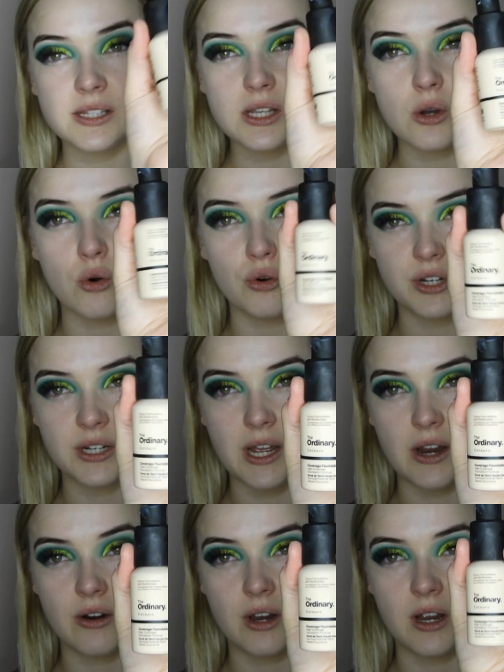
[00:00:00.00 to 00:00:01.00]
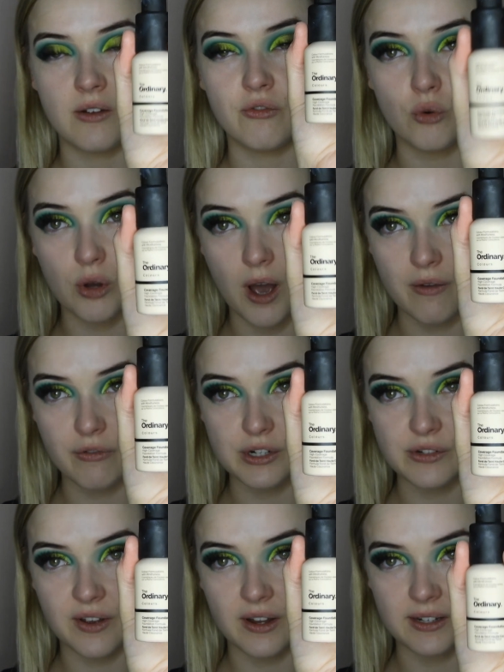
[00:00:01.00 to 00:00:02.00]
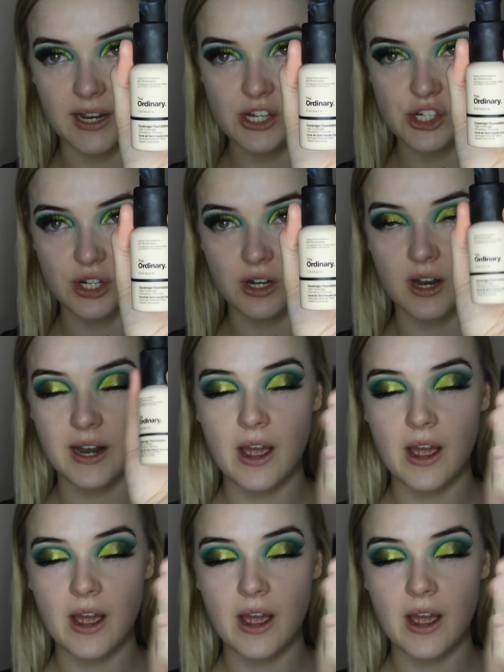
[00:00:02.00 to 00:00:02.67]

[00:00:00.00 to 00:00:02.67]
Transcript: This is the Ordinary Full Coverage Foundation.